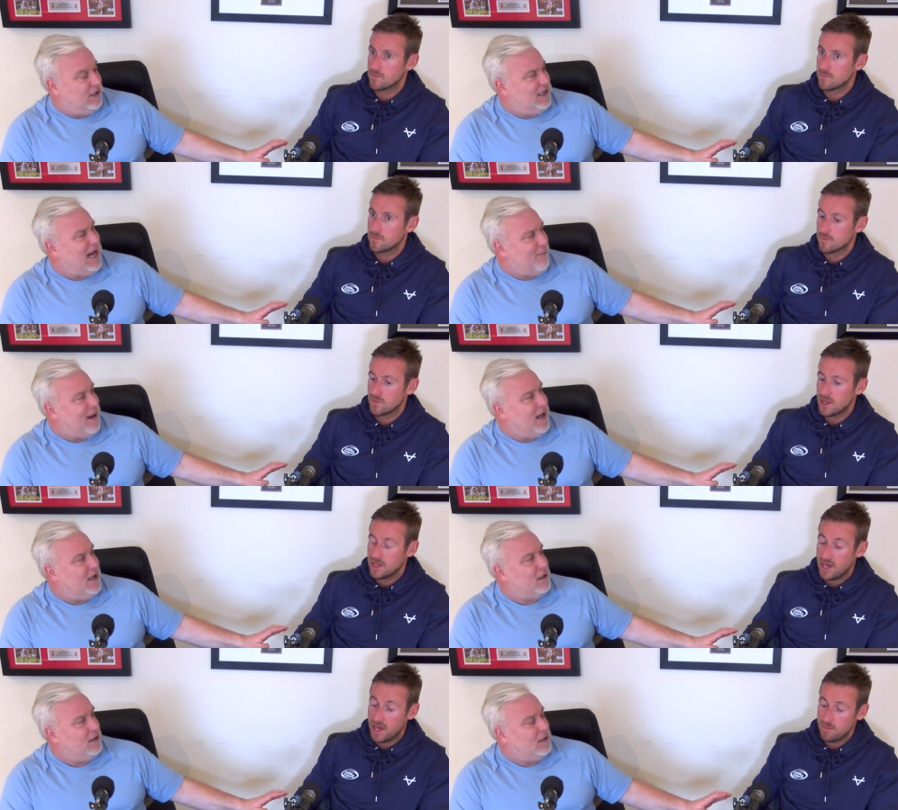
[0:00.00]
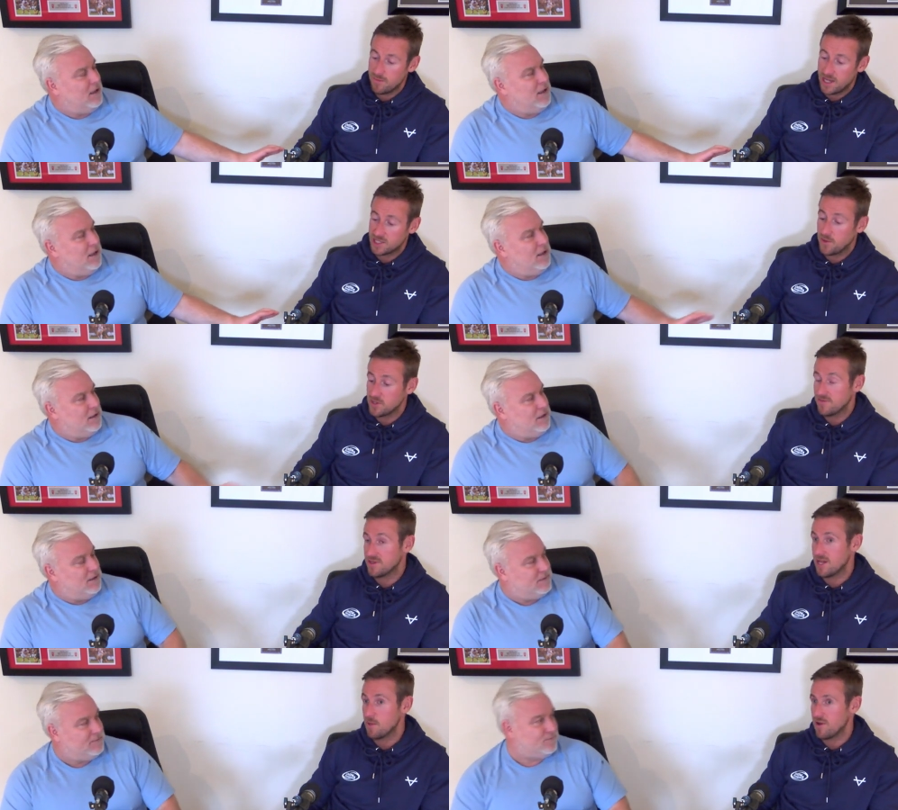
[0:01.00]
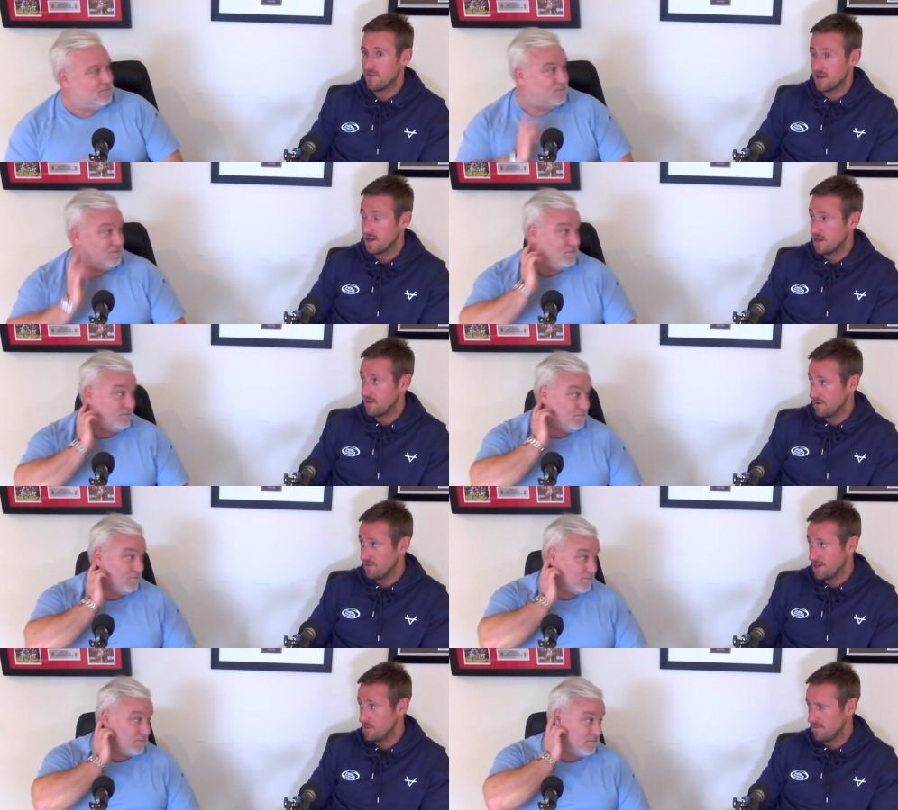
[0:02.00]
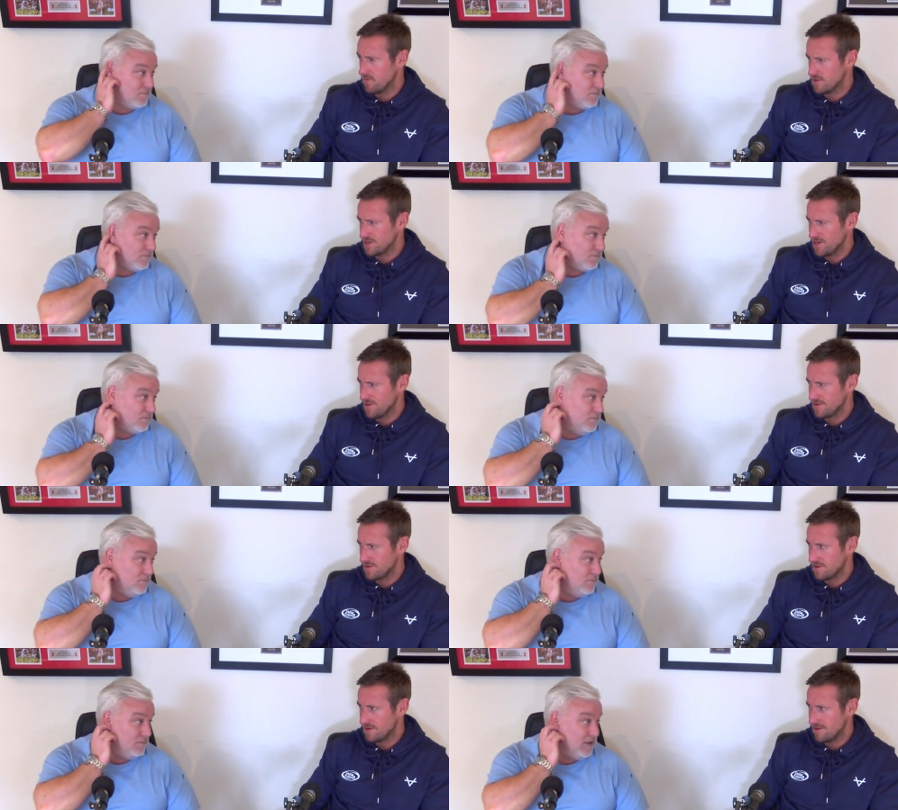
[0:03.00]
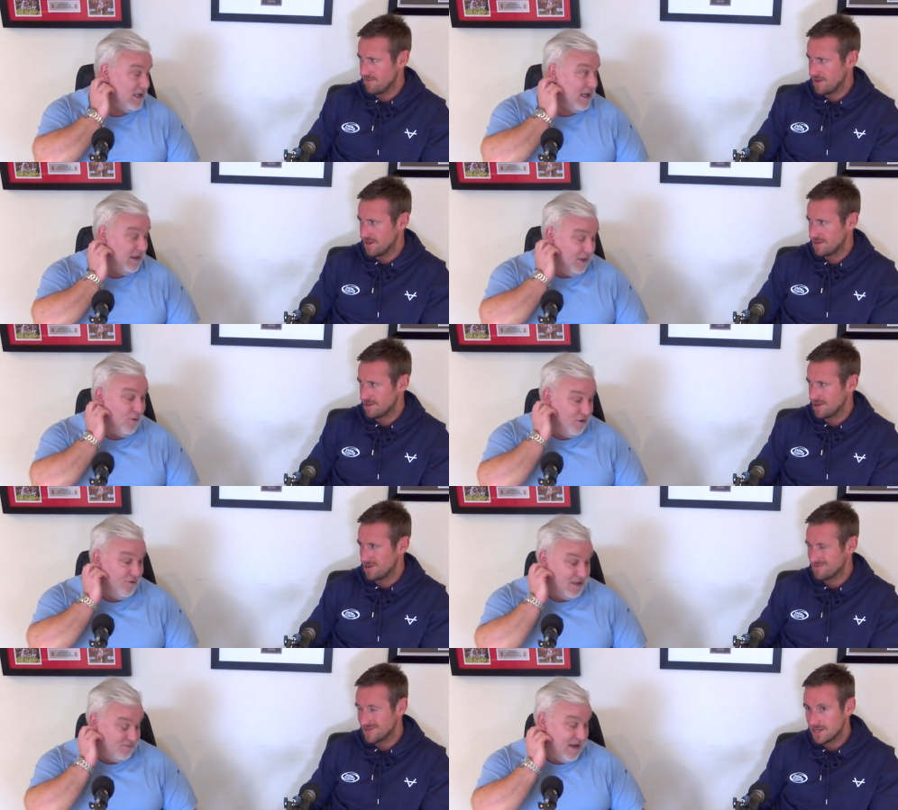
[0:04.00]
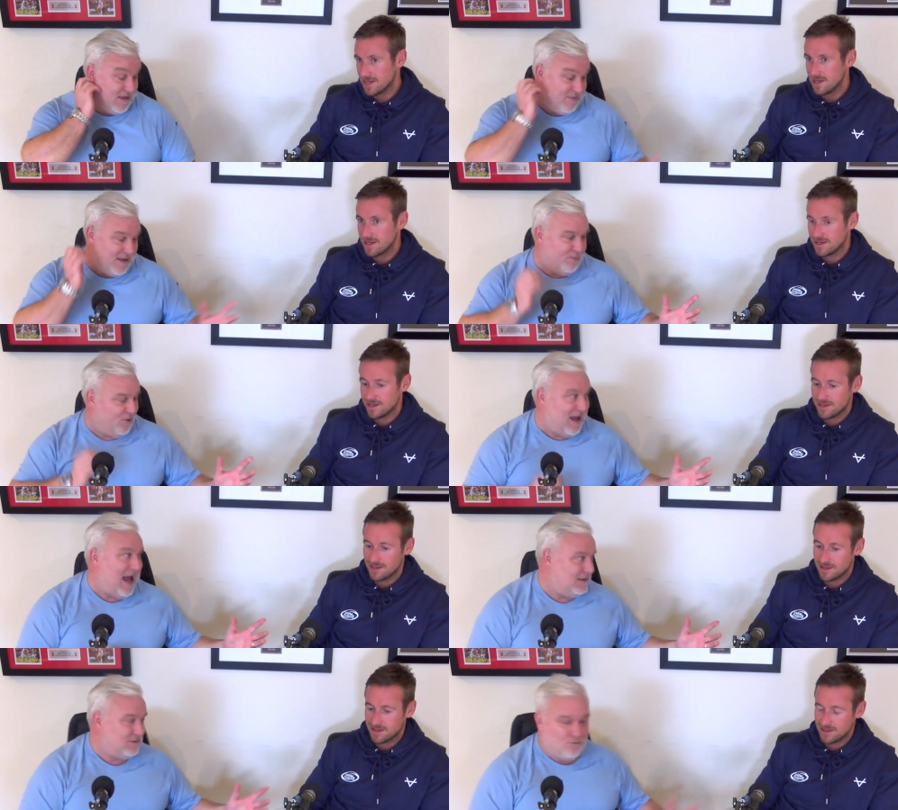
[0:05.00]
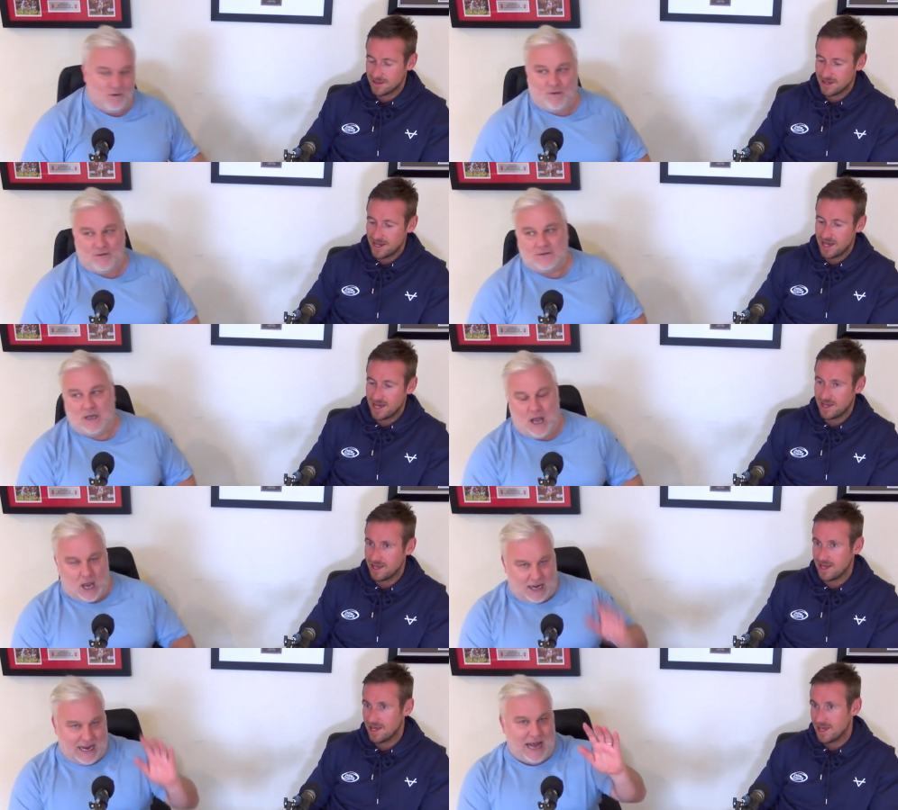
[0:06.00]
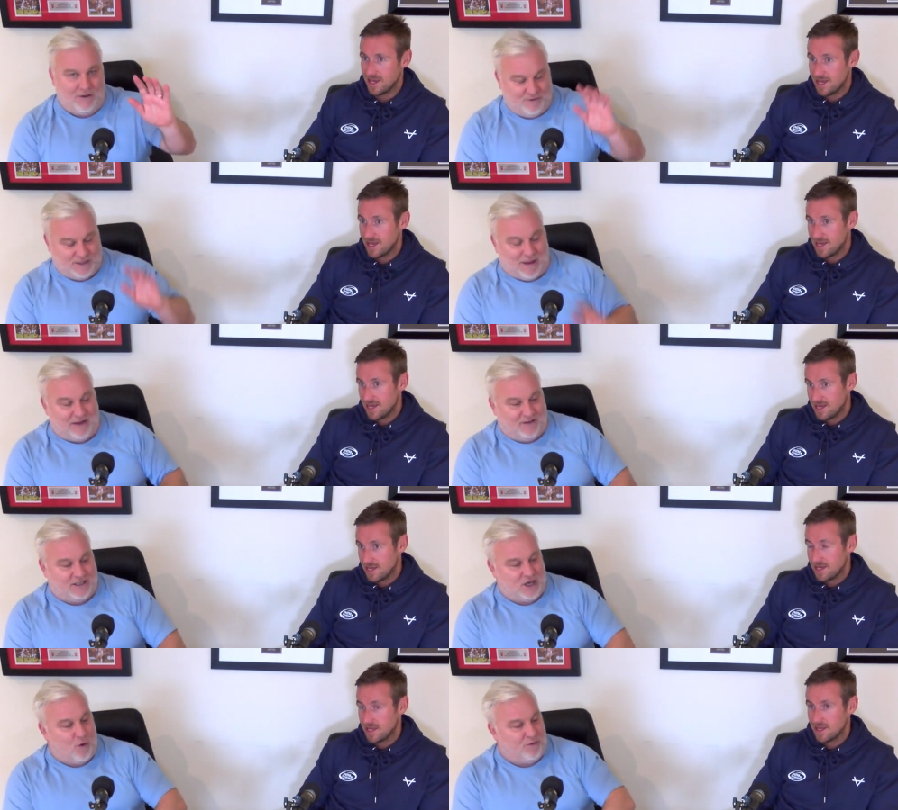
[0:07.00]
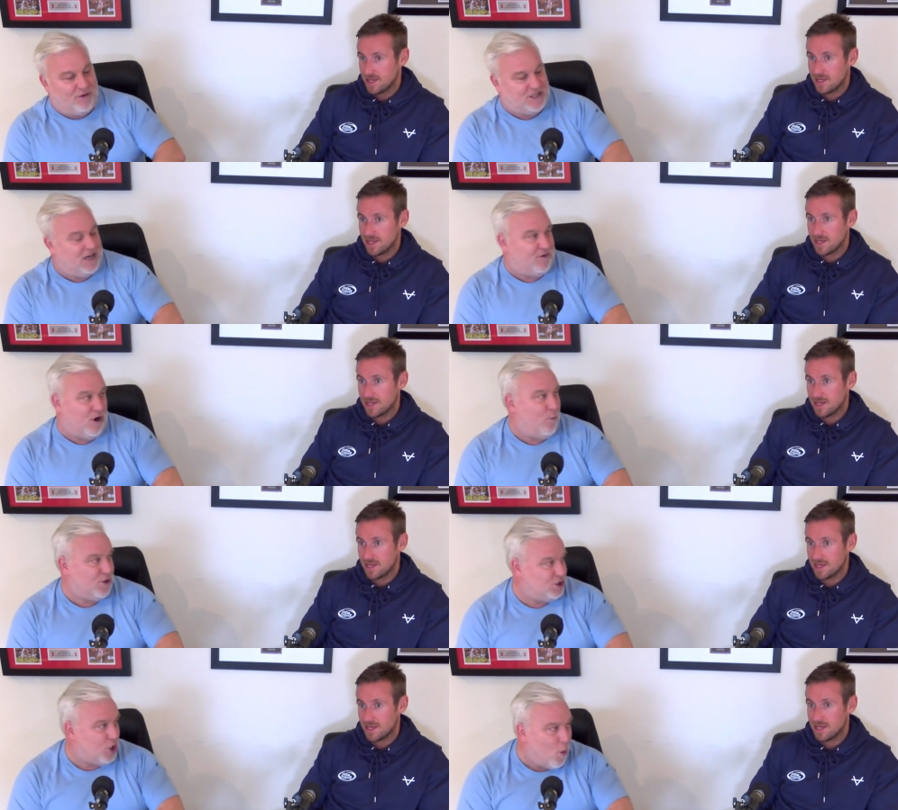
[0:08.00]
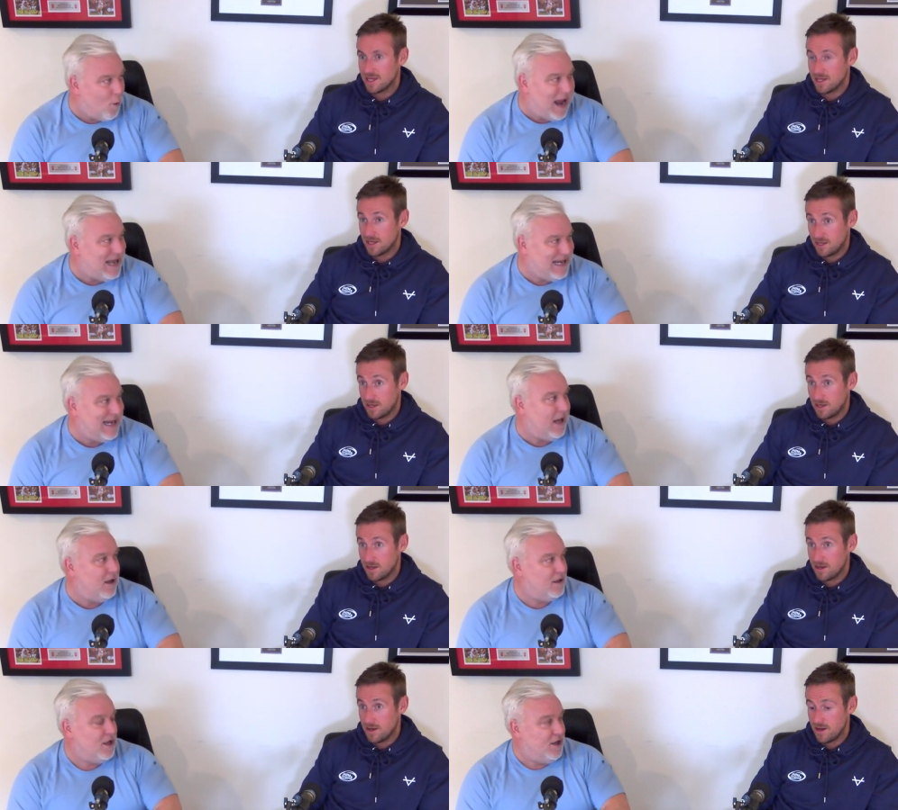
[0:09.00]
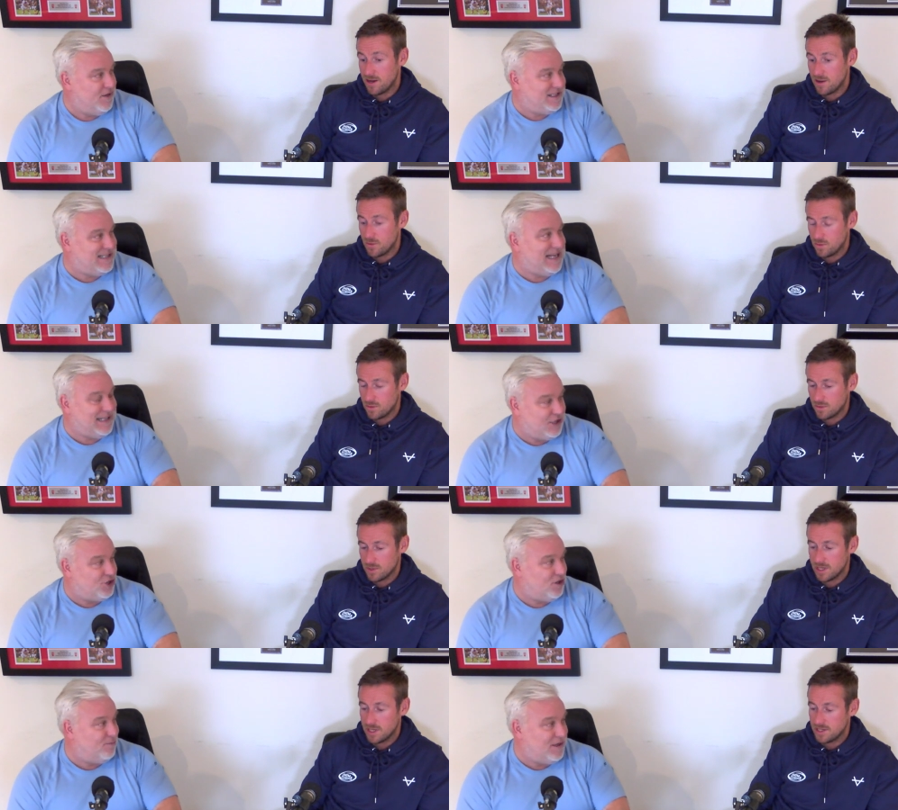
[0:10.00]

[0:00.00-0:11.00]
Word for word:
Speaker 1: you get me?
Speaker 2: Yeah, I suppose in the same breath, I, I think we did win the reserves they? won so. the reserve, but,
Speaker 1: they, but that again, respectfully so, the reserve comp was nowhere near no. the standard it should have